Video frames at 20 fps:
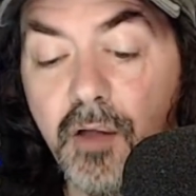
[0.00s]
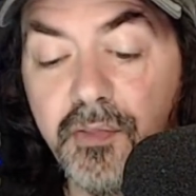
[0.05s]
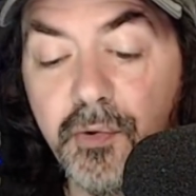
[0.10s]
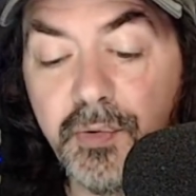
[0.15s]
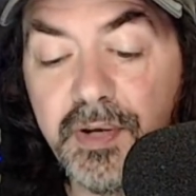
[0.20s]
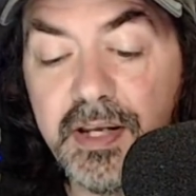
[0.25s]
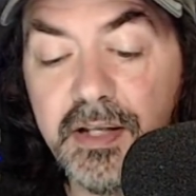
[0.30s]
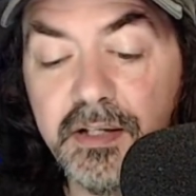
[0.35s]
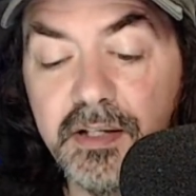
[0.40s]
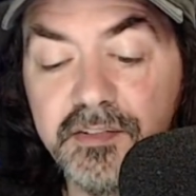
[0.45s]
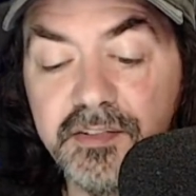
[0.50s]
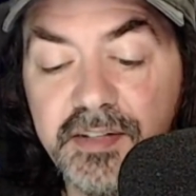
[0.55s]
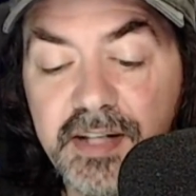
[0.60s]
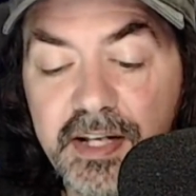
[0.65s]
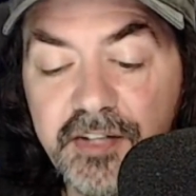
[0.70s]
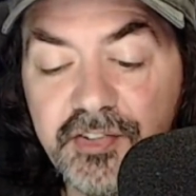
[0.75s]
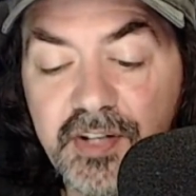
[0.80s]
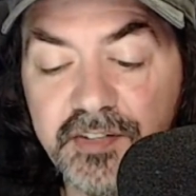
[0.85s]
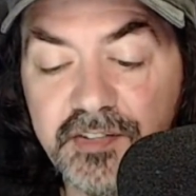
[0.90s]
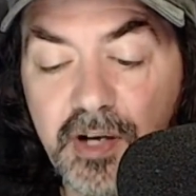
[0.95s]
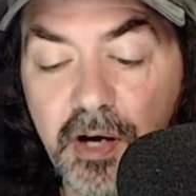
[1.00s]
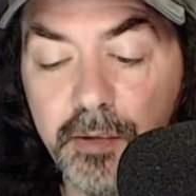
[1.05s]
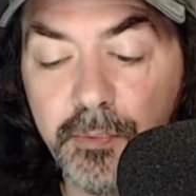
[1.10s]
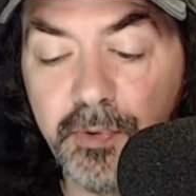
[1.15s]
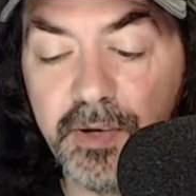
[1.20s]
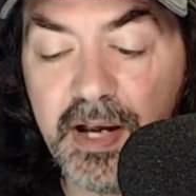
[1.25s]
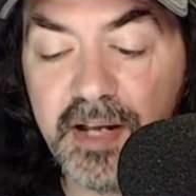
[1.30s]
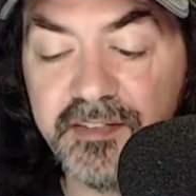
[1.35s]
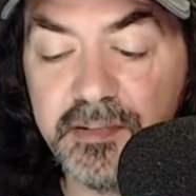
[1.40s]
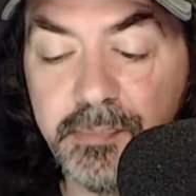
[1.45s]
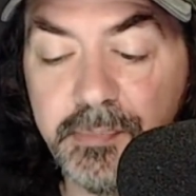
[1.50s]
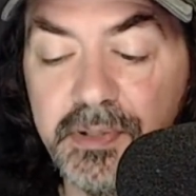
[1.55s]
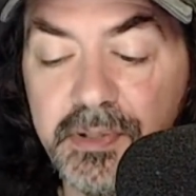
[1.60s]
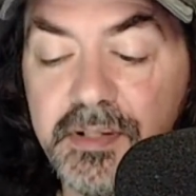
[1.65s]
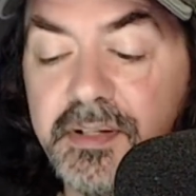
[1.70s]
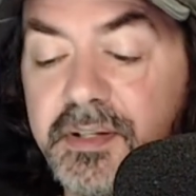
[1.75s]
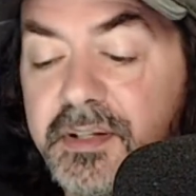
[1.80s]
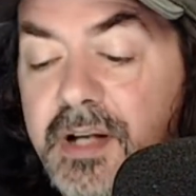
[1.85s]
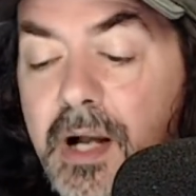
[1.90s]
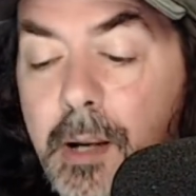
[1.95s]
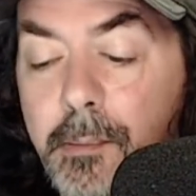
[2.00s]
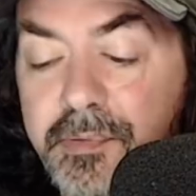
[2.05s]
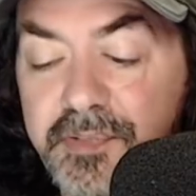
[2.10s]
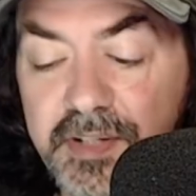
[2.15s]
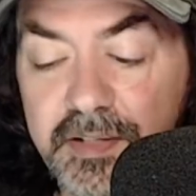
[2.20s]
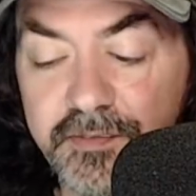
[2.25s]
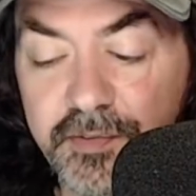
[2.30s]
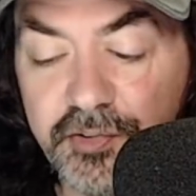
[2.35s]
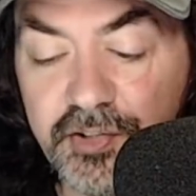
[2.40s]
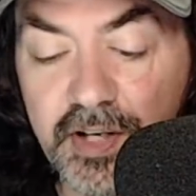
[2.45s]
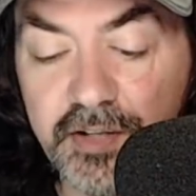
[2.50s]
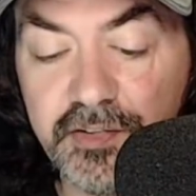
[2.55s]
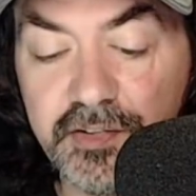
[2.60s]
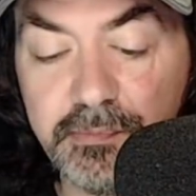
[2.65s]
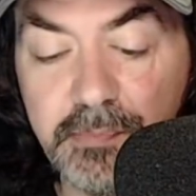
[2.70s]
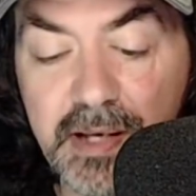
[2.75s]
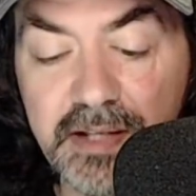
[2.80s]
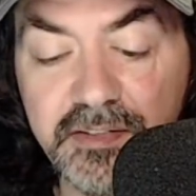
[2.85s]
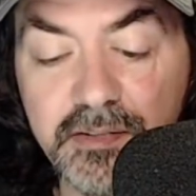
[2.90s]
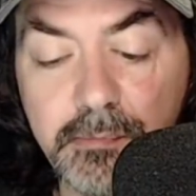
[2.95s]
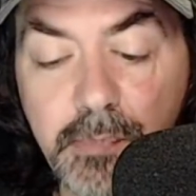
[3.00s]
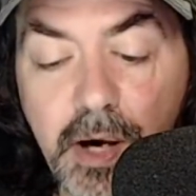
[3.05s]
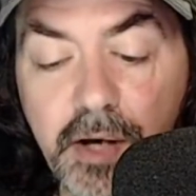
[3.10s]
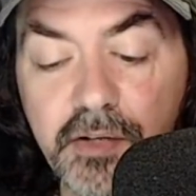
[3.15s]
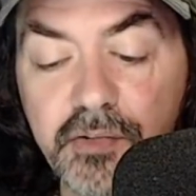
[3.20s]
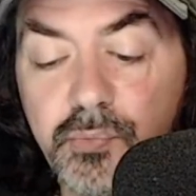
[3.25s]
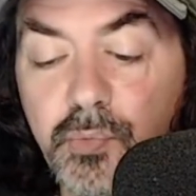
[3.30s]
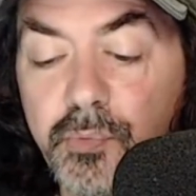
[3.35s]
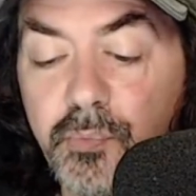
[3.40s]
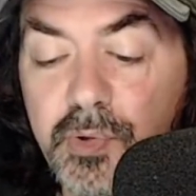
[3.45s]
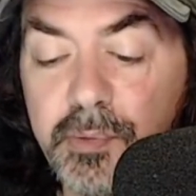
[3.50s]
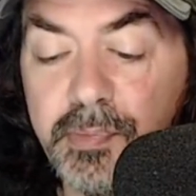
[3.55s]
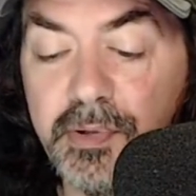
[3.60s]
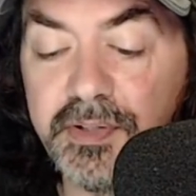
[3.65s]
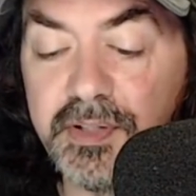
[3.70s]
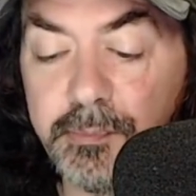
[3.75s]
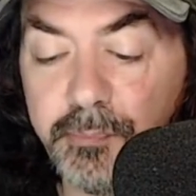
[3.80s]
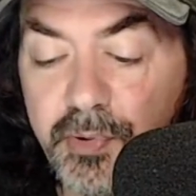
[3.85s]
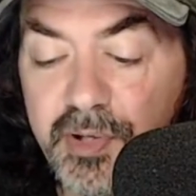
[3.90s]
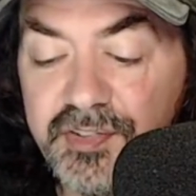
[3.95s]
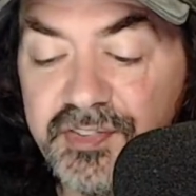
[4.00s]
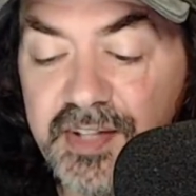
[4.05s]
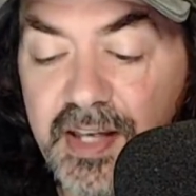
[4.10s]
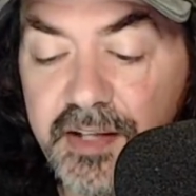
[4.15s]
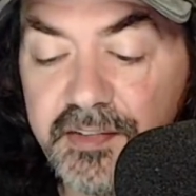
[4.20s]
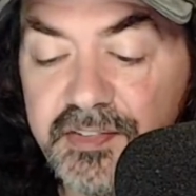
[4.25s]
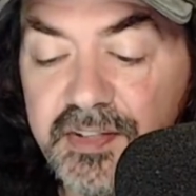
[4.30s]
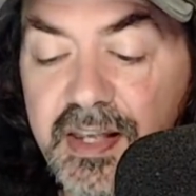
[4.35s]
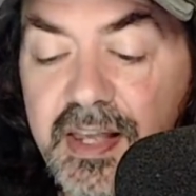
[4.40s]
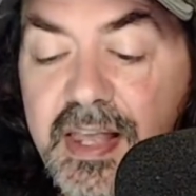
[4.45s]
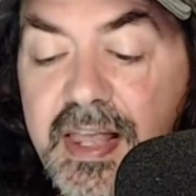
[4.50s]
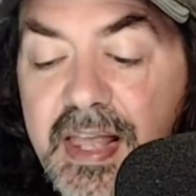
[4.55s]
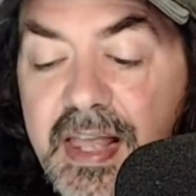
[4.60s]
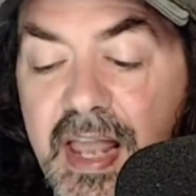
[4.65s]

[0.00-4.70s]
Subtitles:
Although Helix and HX hardware has the ability to compensate for changes made to models when rebuilding presets,